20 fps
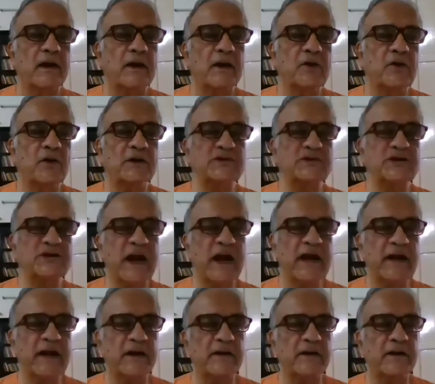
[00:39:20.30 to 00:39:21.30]
your
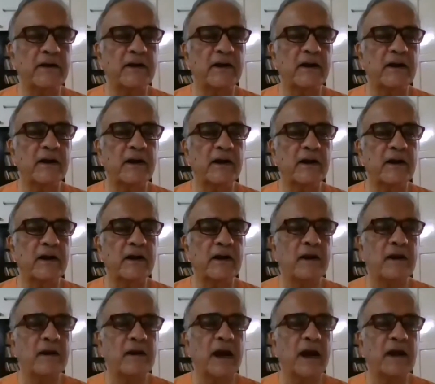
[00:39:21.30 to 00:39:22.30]
child
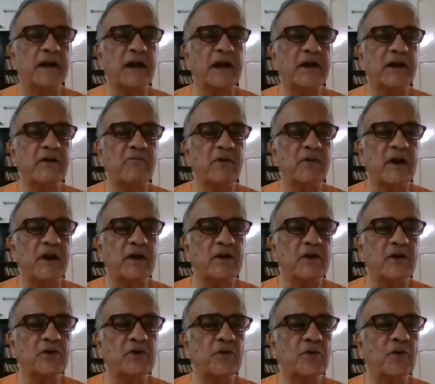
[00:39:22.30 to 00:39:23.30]
attentively,
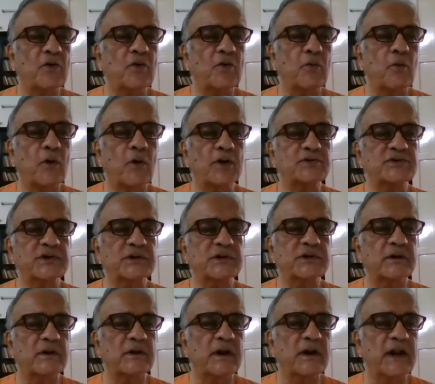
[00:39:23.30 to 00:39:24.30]
you don't watch
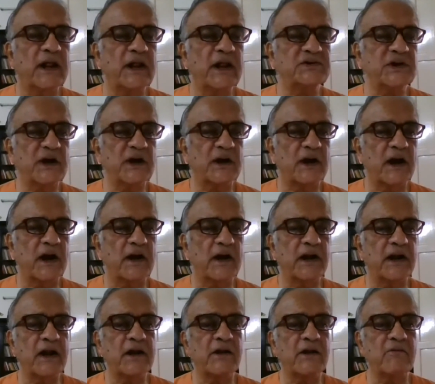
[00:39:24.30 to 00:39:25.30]
nature
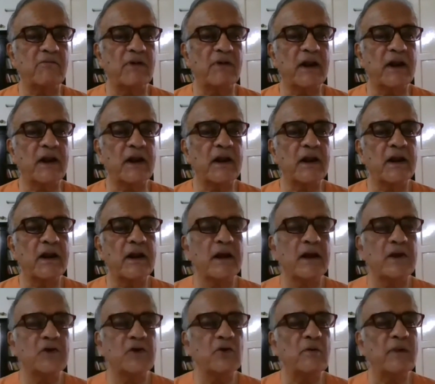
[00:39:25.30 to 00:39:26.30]
attentively,
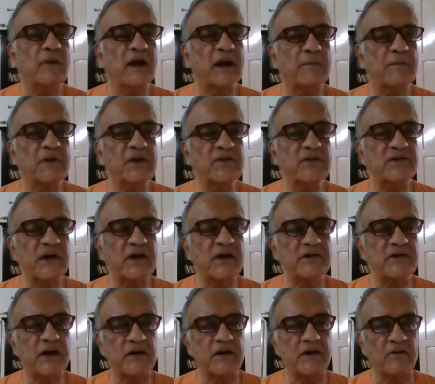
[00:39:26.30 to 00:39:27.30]
you will become
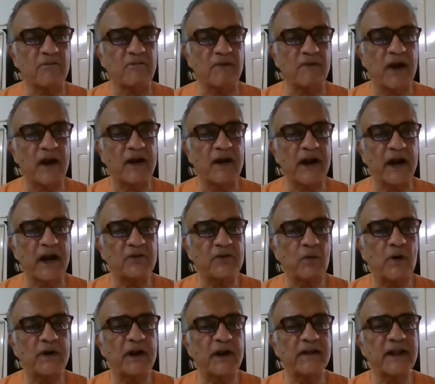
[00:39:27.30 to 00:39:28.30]
insensitive. And that's
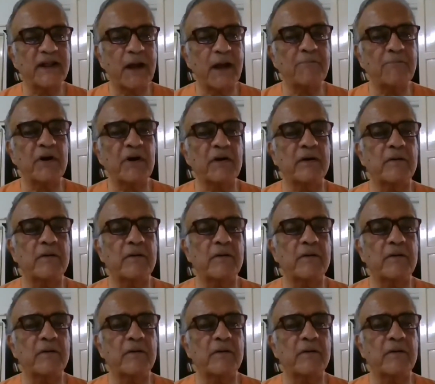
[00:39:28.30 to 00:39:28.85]
what has happened.